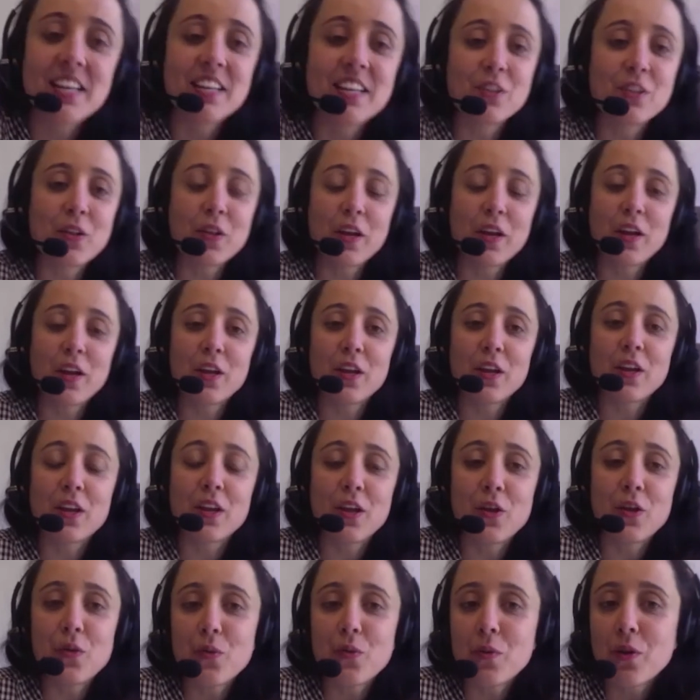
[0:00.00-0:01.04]
so,
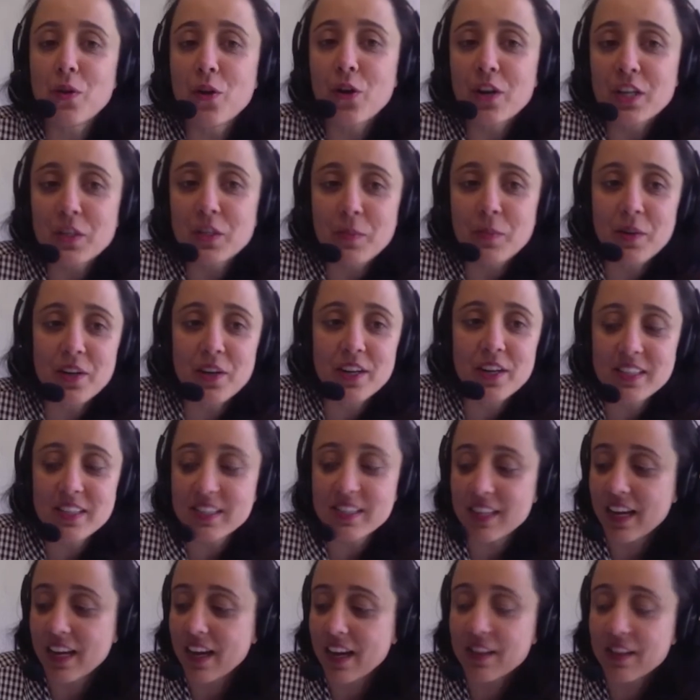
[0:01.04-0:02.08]
your experience,
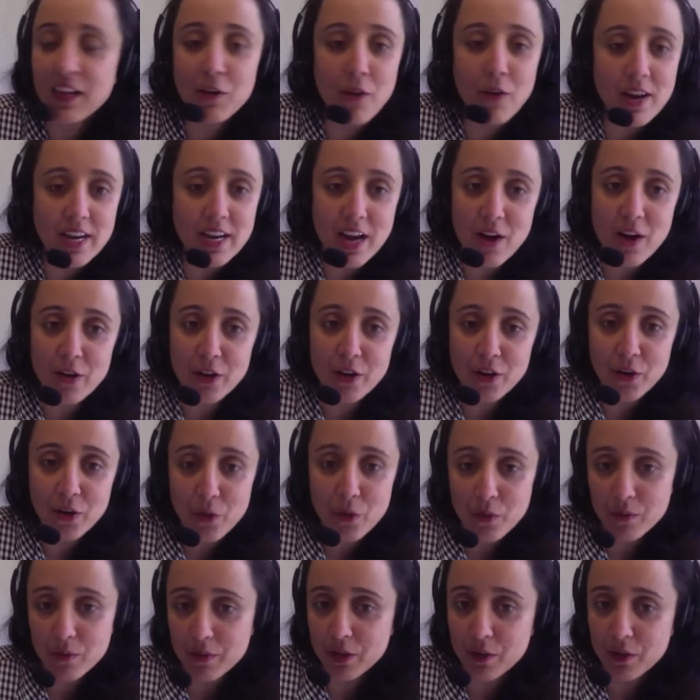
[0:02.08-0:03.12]
right now,
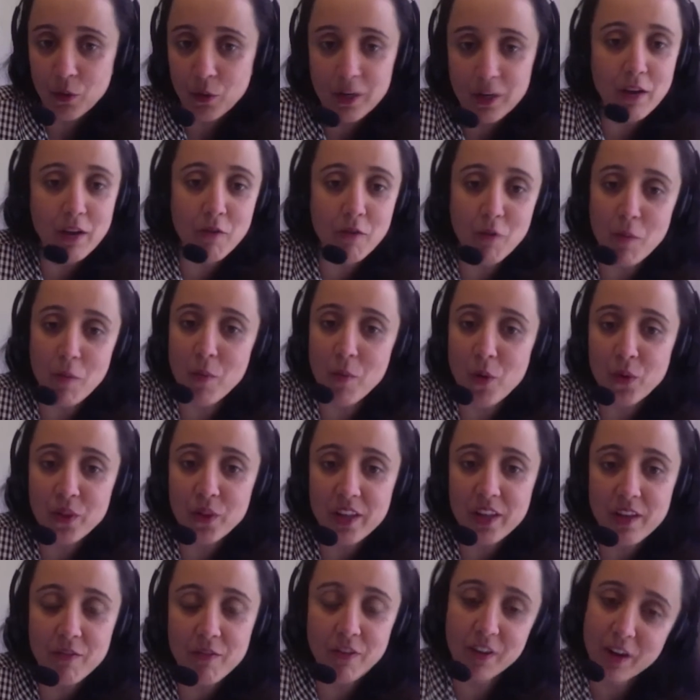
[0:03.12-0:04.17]
you're working remotely
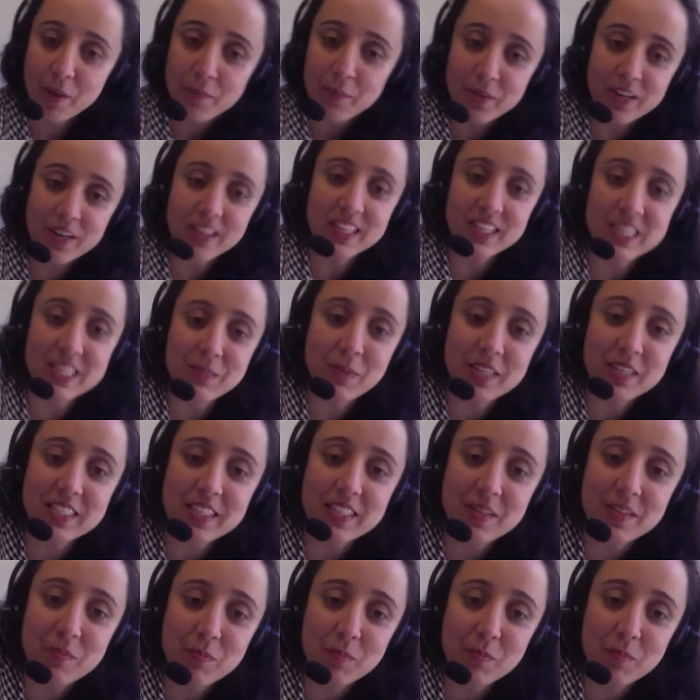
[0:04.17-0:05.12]
for a company that's based in